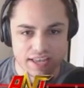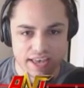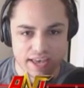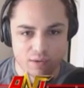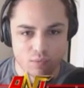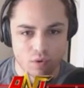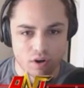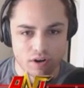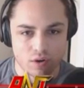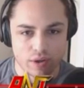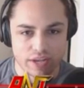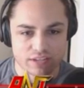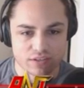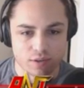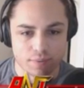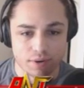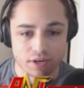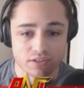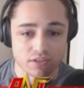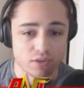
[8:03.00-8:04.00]
Eduardo
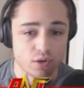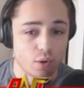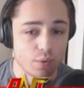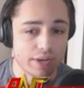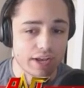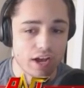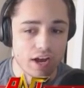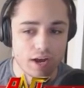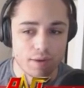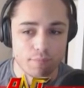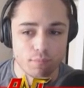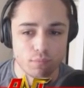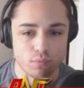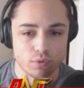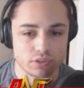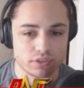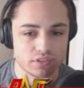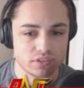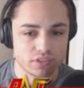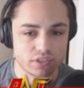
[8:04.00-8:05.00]
Escobar is going up,
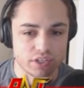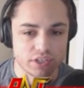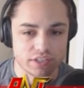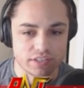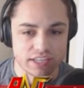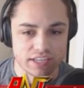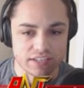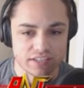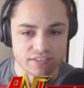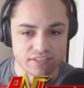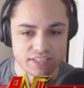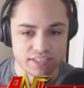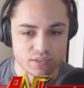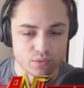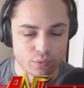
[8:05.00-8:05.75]
which is a good thing to see.